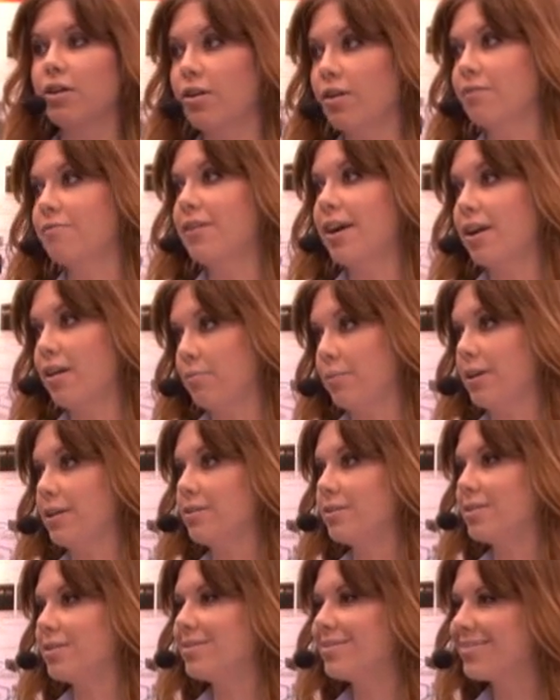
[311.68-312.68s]
your environment.
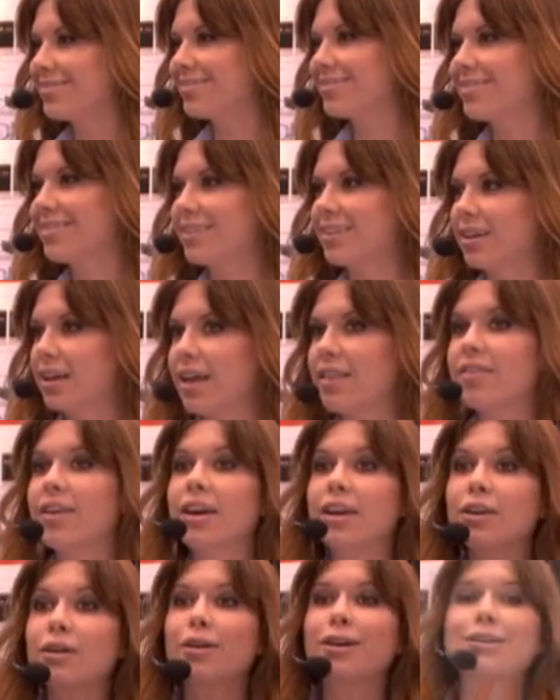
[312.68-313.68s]

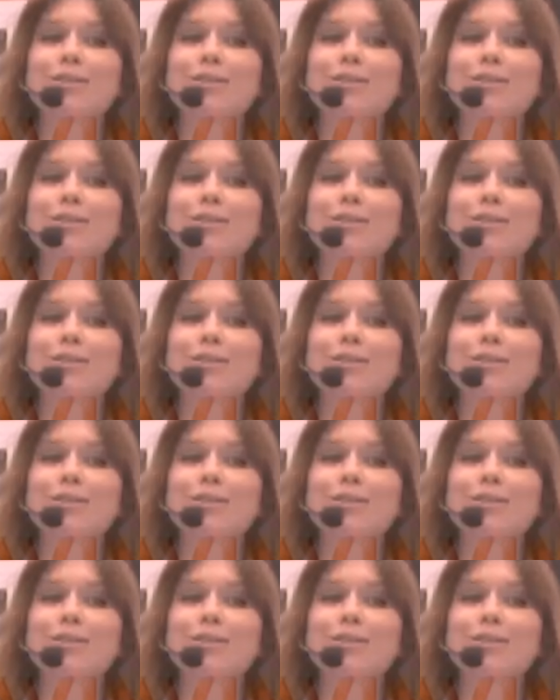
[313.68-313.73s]
Thank you